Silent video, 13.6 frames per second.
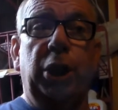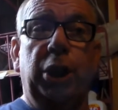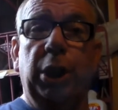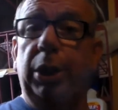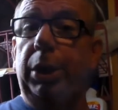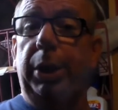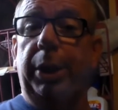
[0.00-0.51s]

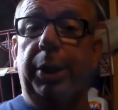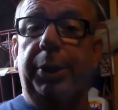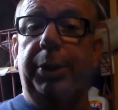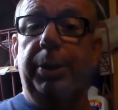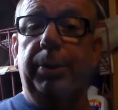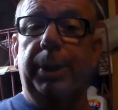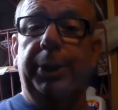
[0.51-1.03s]
good